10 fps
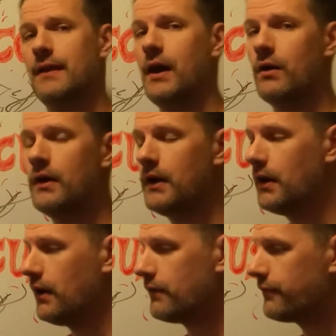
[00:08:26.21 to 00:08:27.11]
Now,
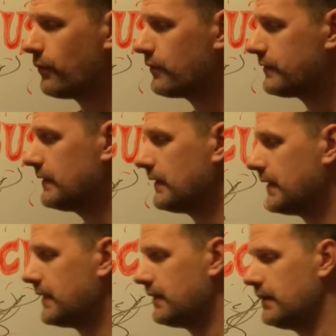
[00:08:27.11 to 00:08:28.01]

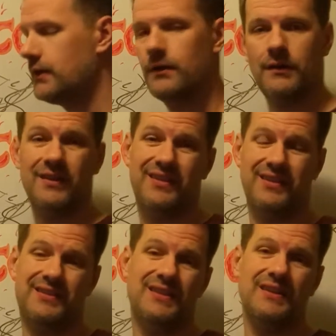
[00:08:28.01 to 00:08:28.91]
unfortunately, all of
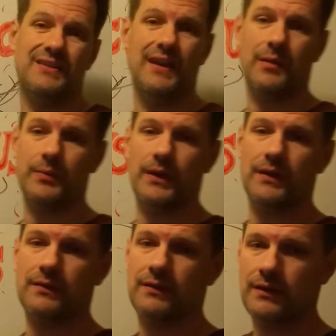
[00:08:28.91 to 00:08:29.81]
this did take
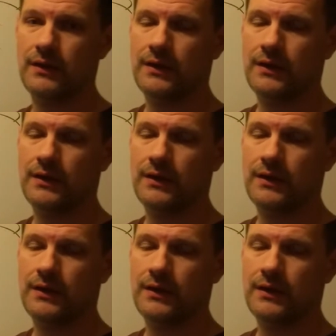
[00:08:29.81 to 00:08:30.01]
place.